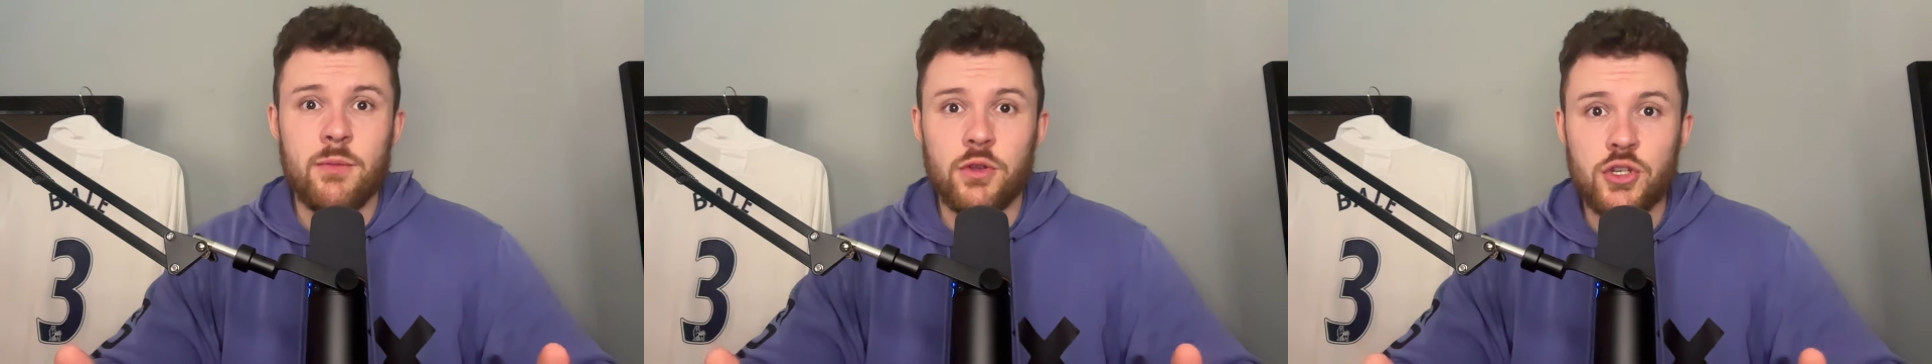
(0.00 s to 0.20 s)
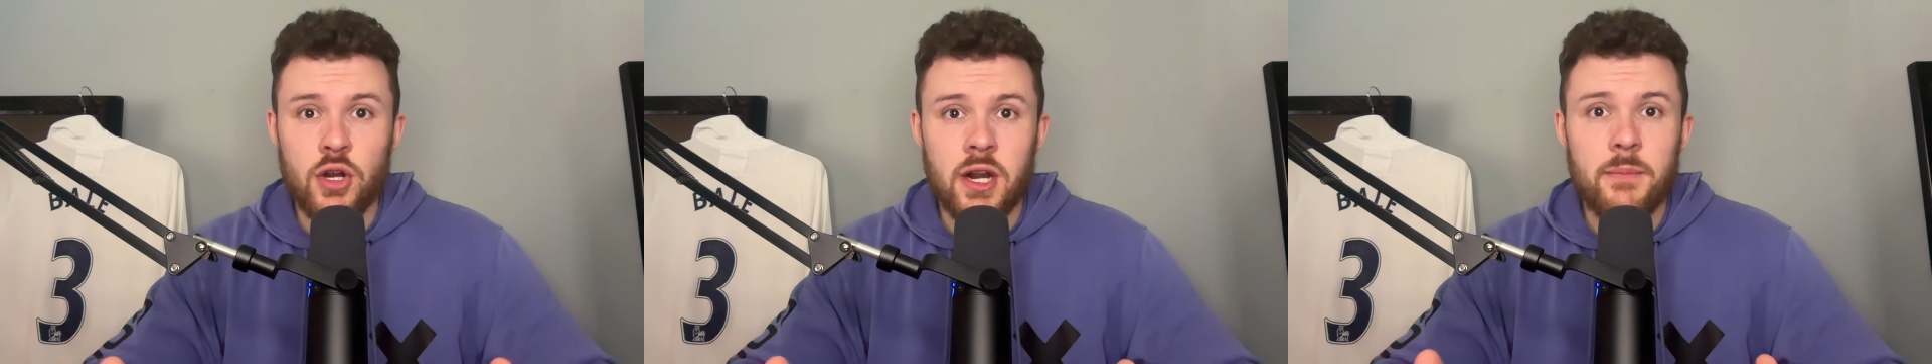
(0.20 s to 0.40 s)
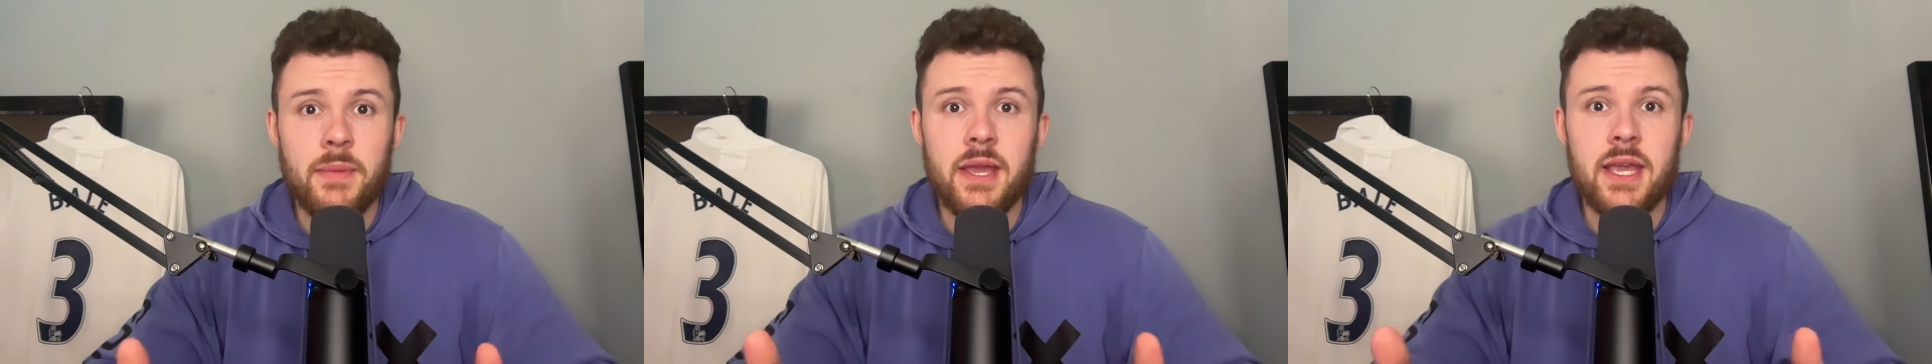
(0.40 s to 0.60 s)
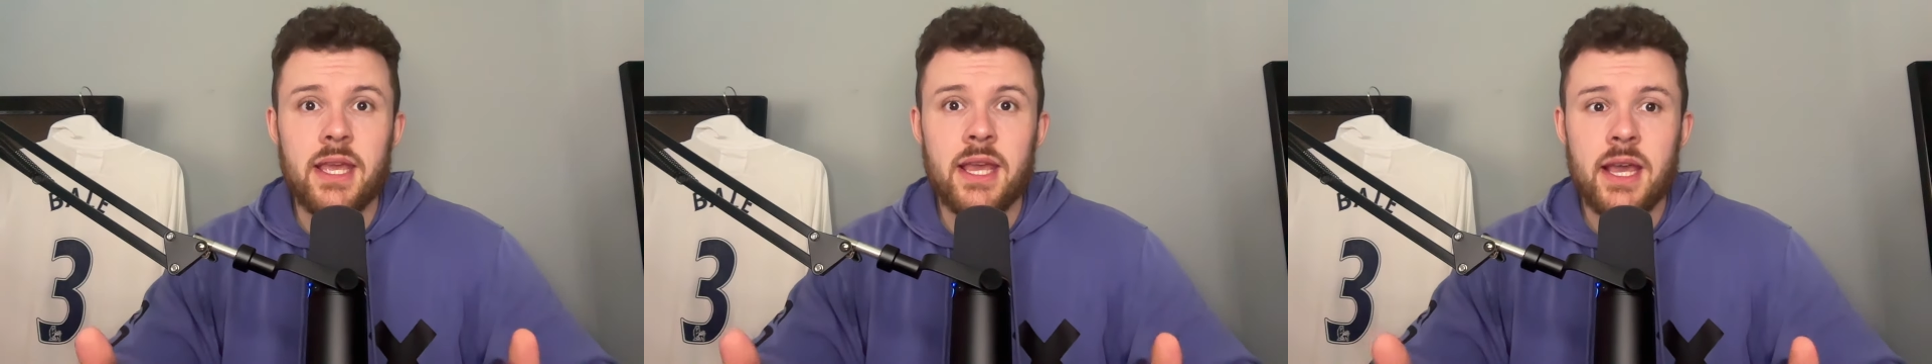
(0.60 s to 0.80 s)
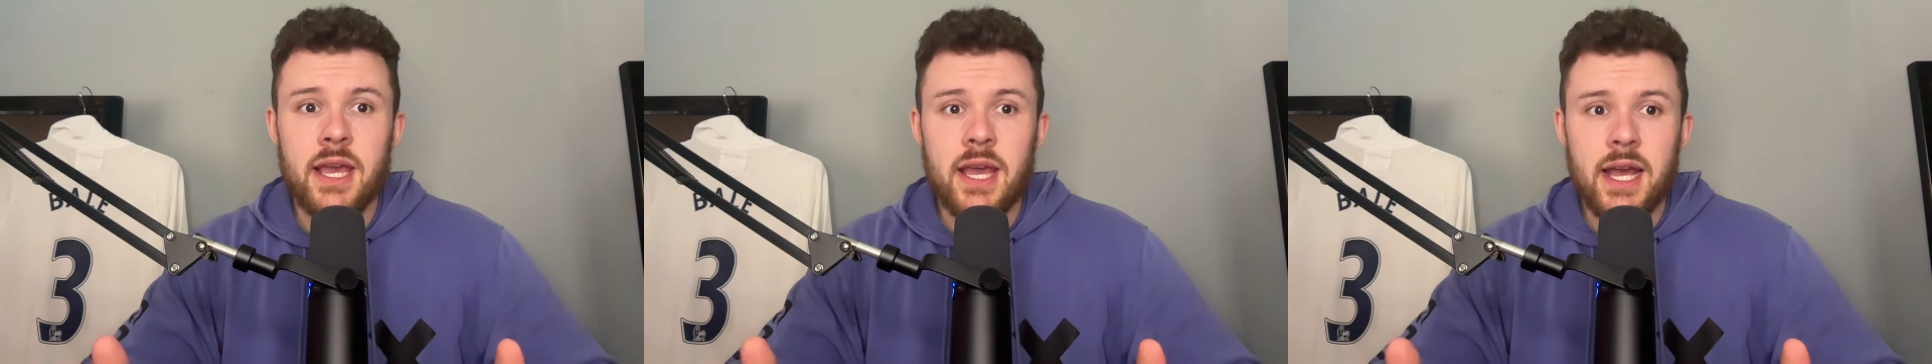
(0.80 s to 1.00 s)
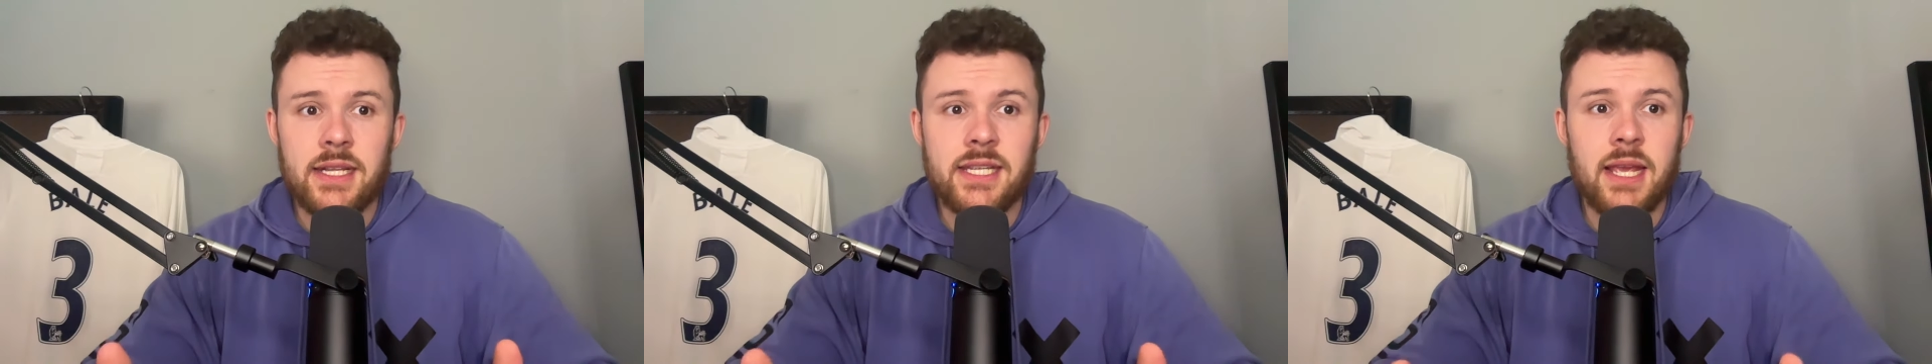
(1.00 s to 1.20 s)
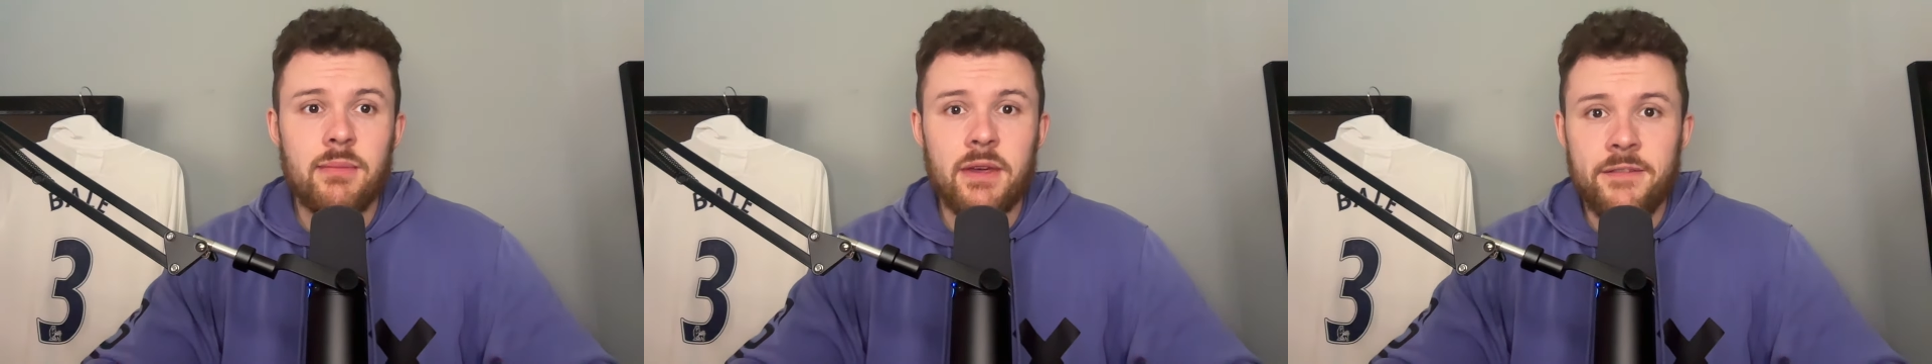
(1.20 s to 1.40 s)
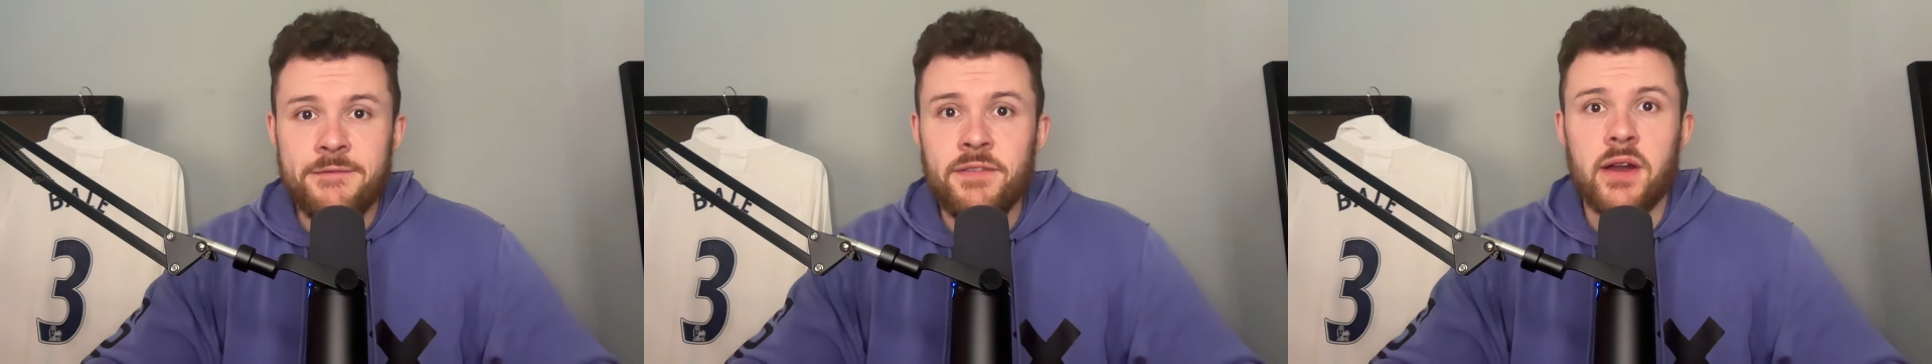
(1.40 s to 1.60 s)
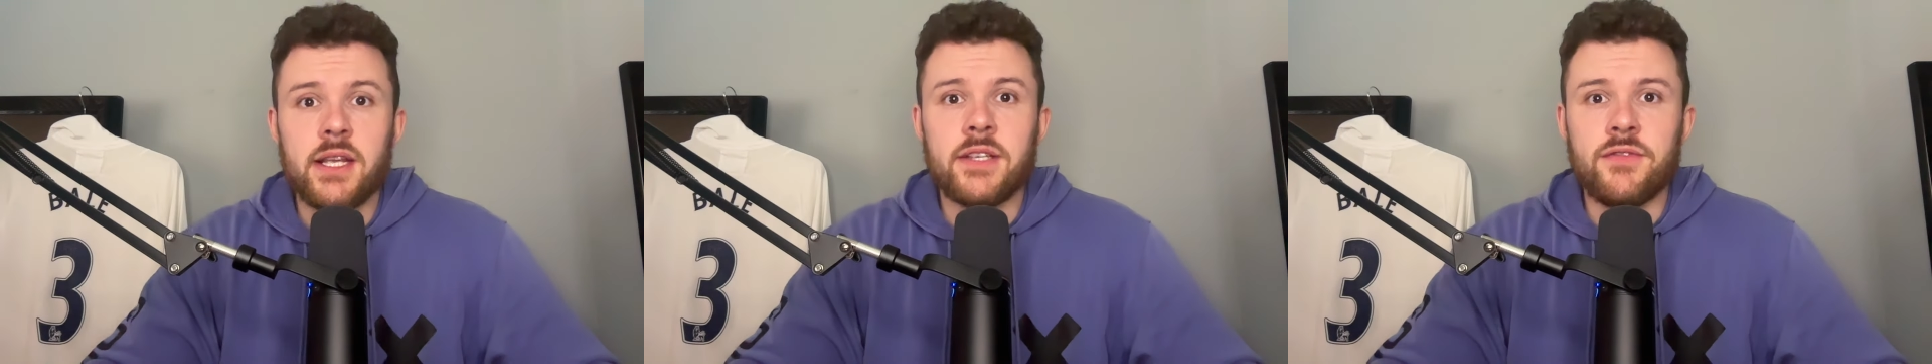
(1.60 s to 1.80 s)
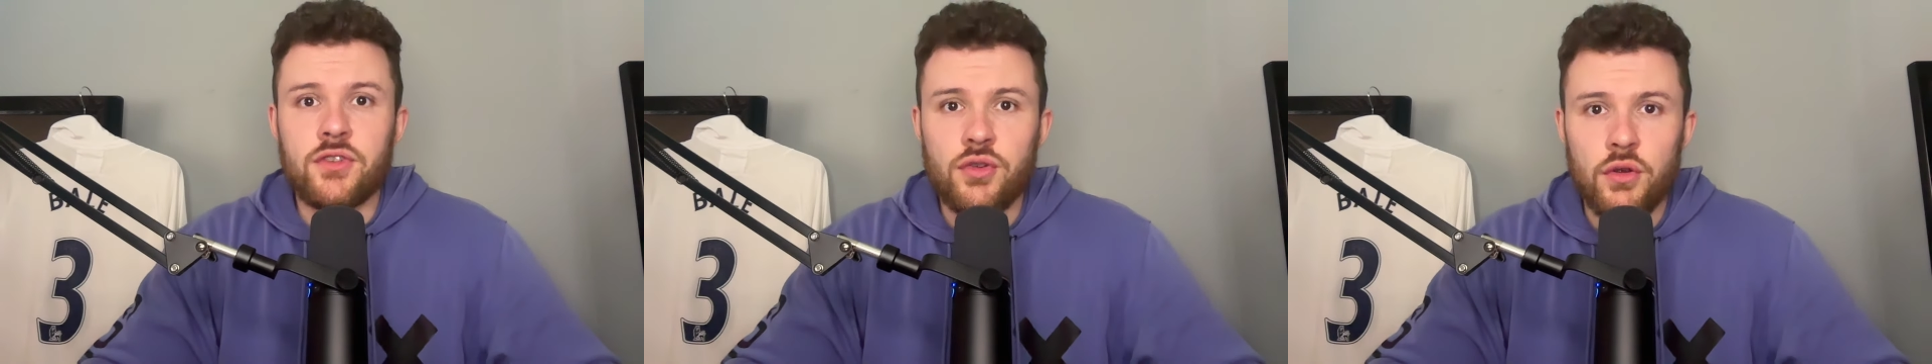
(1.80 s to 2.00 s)
We're trying to be a team that
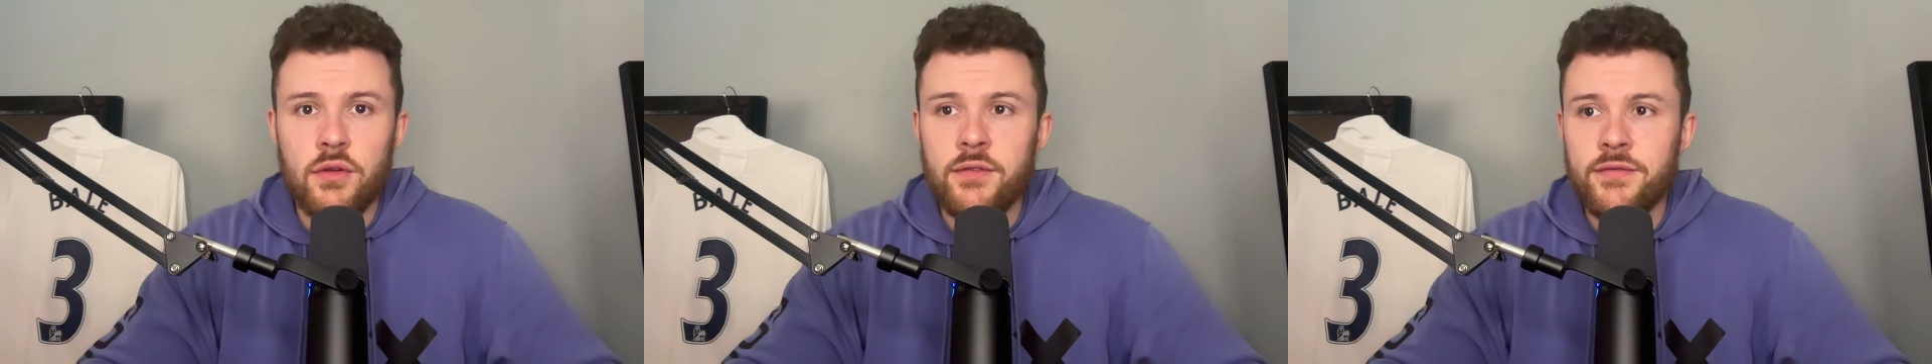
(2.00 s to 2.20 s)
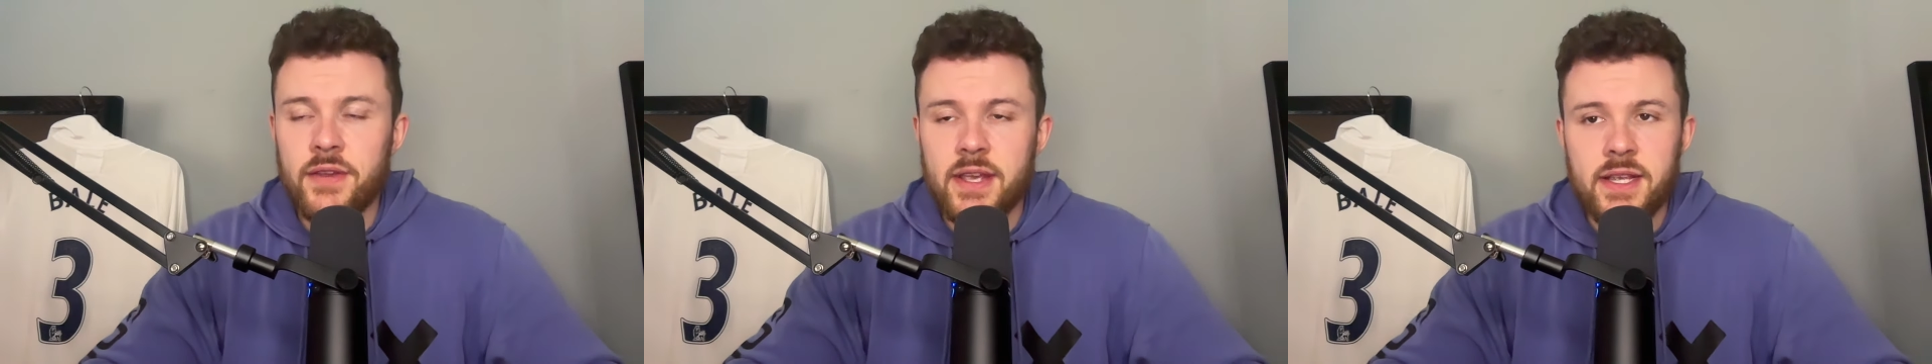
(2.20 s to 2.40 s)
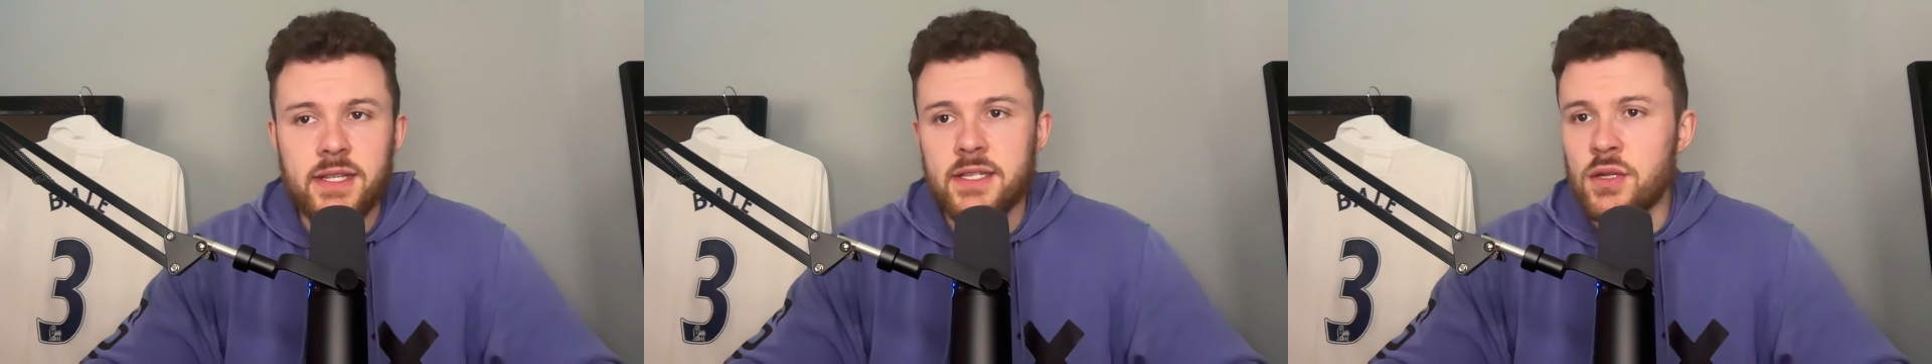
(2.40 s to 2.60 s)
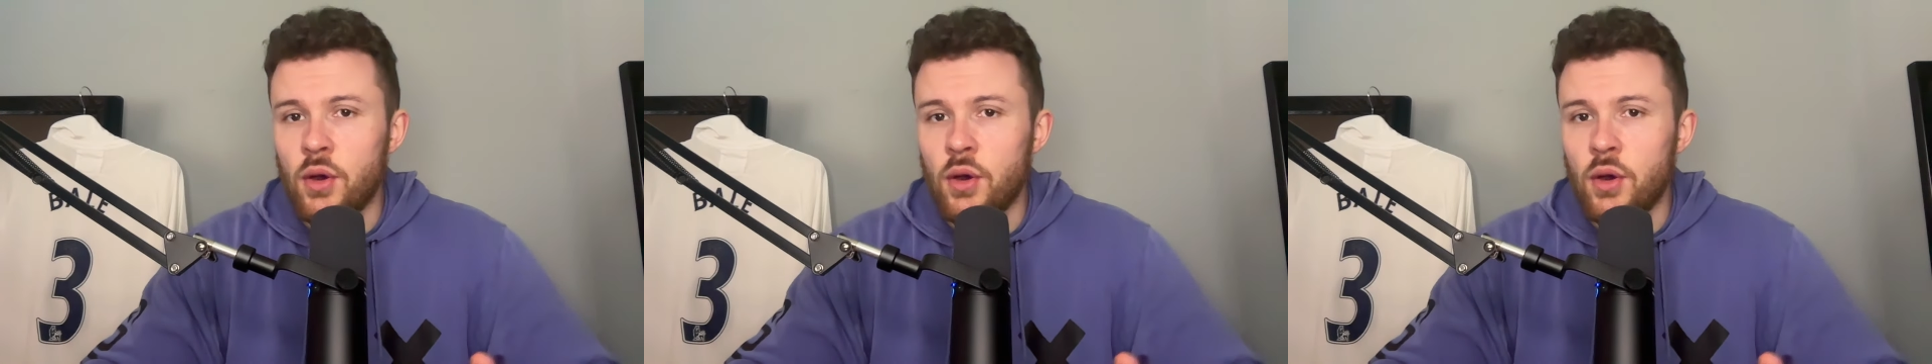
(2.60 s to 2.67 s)
fights for trophies,